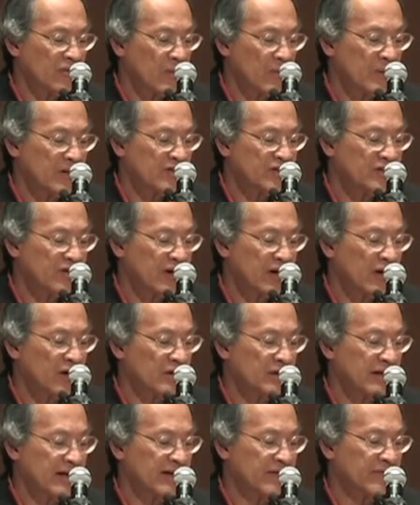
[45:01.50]
from a
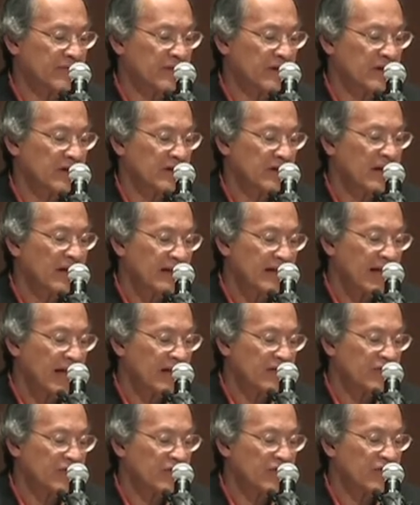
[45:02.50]
chairlift
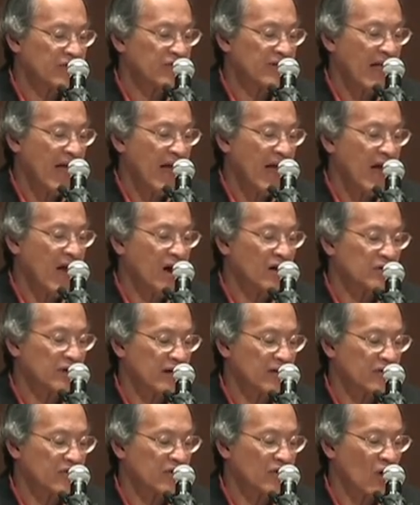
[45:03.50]
gazes down
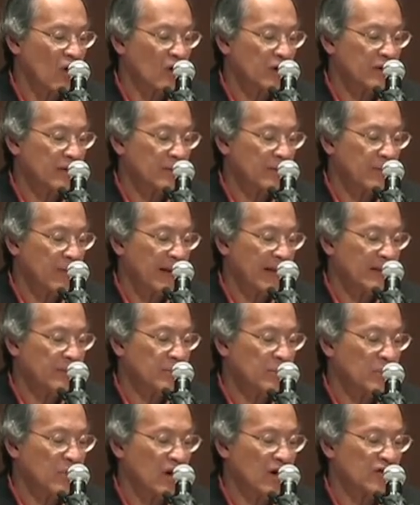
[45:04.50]
its scarlet
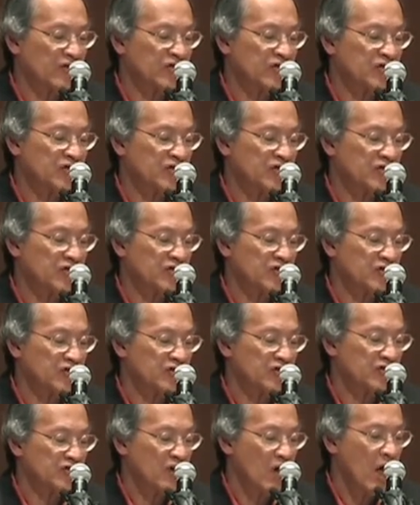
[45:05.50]
paintbrush.
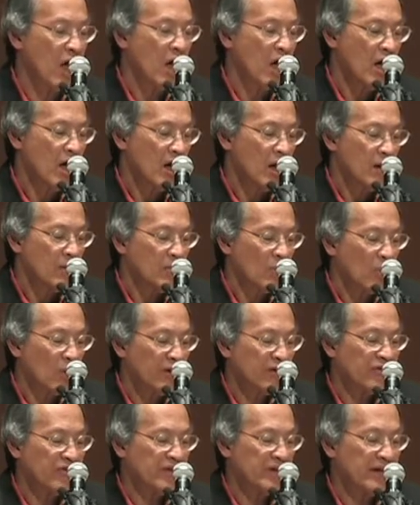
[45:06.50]

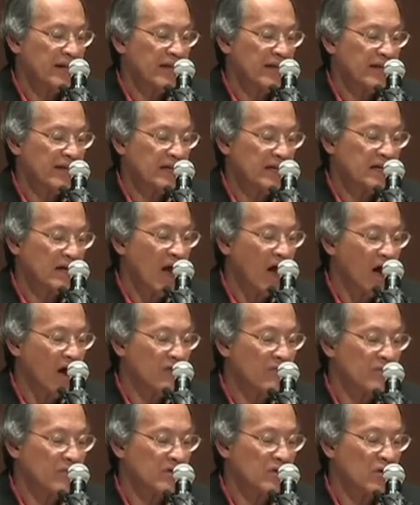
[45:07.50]
Moistening an
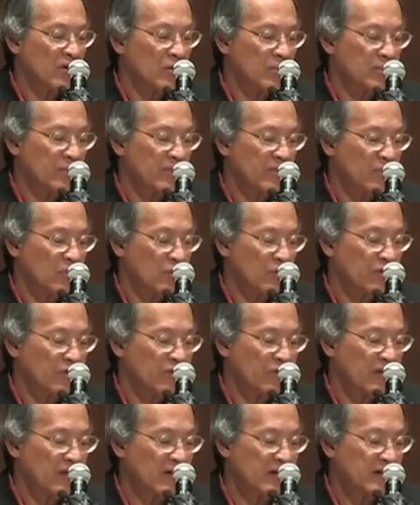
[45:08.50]
envelope before
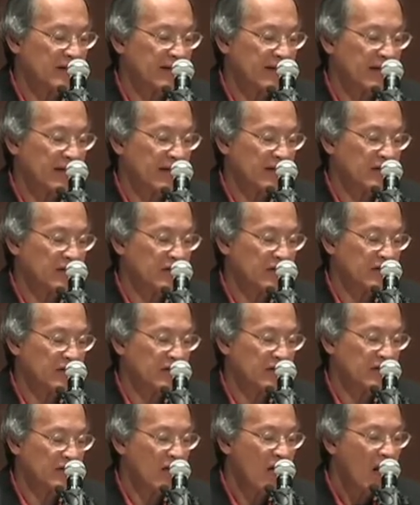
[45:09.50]
sealing it,
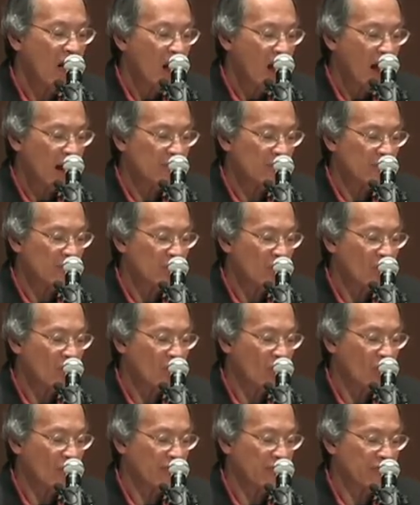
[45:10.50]
I
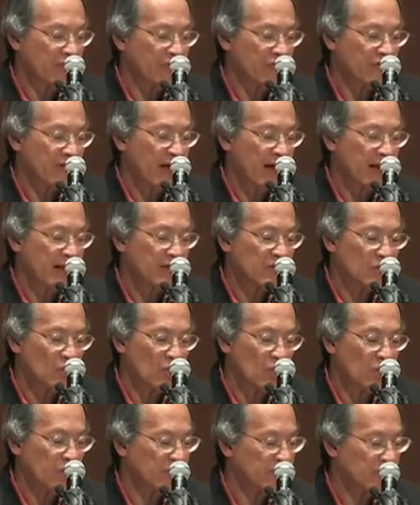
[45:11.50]
recall the slight
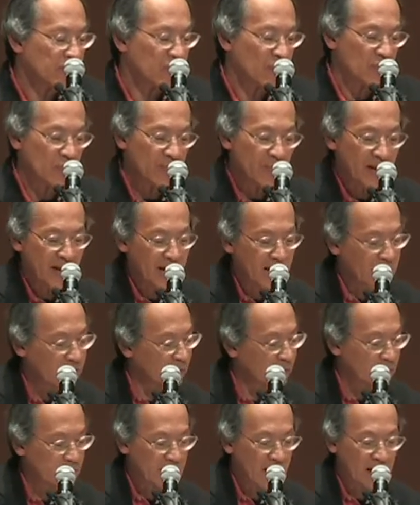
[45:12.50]
noise you made
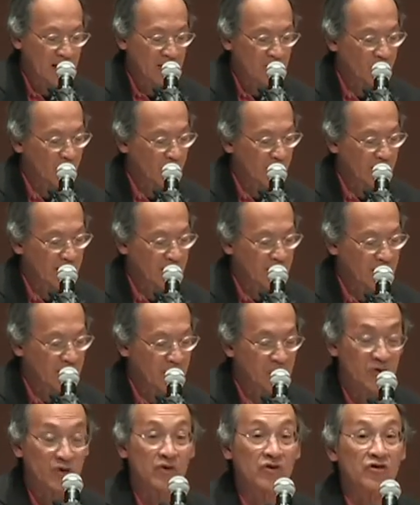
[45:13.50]
when I
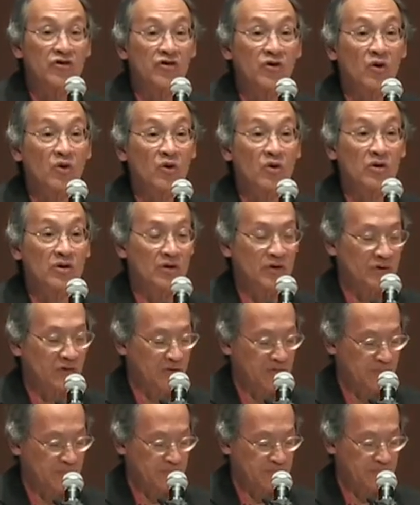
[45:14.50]
grazed your
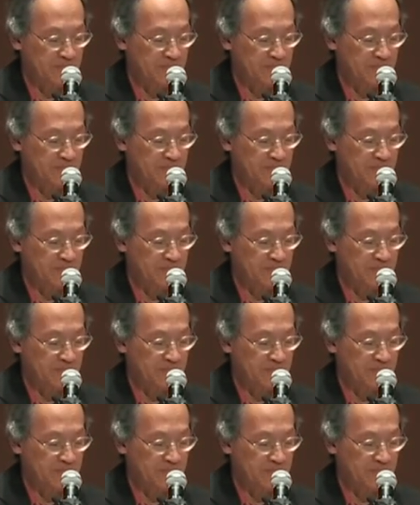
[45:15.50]
shoulder,